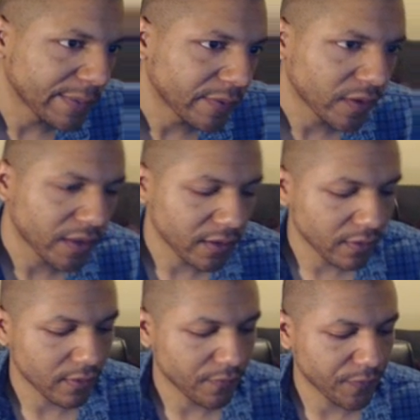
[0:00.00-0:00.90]

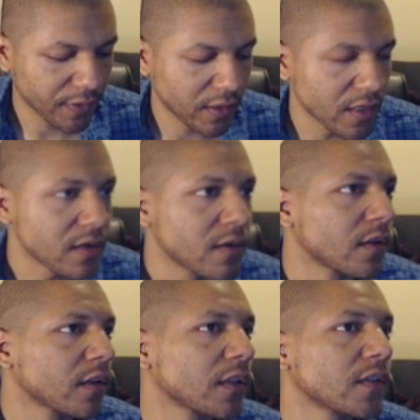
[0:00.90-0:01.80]
everything again,
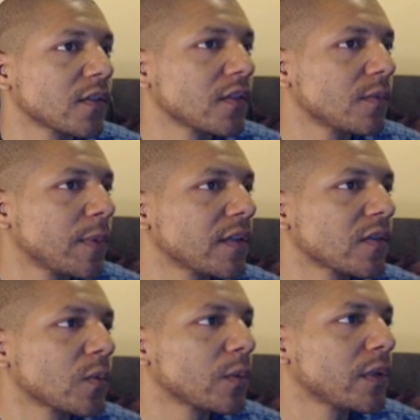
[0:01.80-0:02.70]
because this is
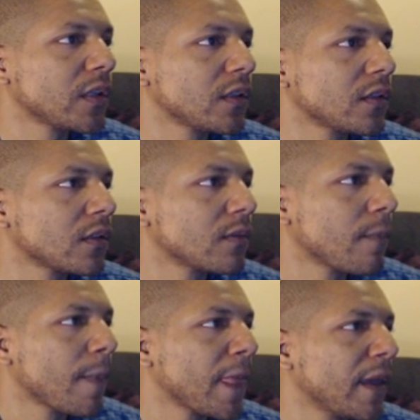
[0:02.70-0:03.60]
basically what we need,
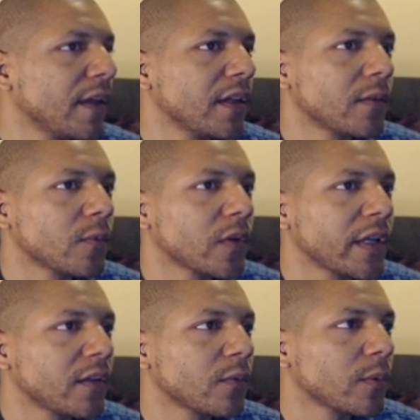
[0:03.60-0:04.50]
and we'll
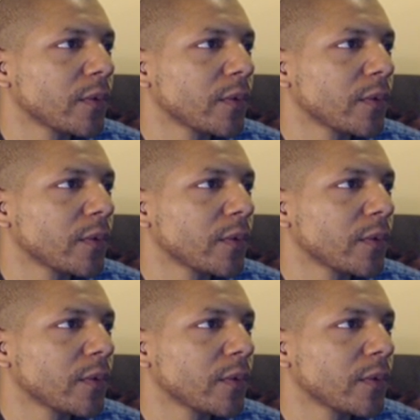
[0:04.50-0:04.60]
edit what we